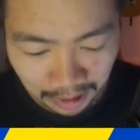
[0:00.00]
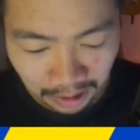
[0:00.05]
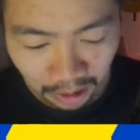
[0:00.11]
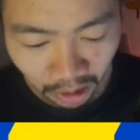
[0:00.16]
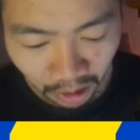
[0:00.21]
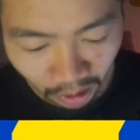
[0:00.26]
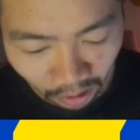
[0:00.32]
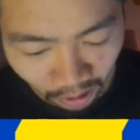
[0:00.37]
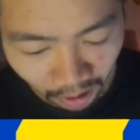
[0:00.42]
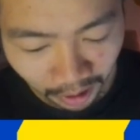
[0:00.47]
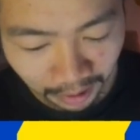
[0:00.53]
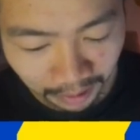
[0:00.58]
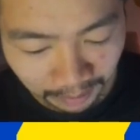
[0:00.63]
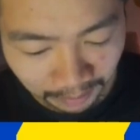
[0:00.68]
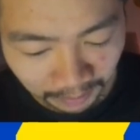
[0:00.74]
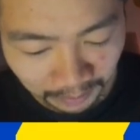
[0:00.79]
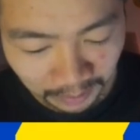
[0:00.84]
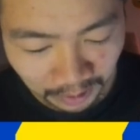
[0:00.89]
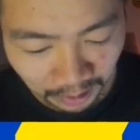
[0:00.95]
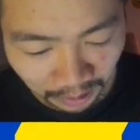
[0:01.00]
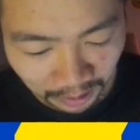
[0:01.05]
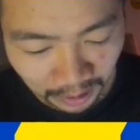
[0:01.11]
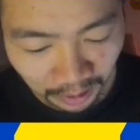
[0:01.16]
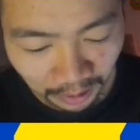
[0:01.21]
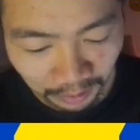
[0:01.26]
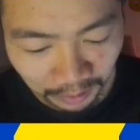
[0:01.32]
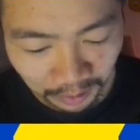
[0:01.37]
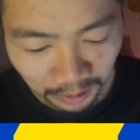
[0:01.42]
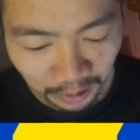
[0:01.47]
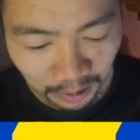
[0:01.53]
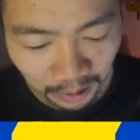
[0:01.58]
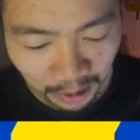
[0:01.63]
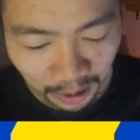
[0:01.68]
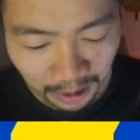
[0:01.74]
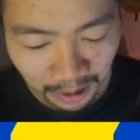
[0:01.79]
All right. So we got a few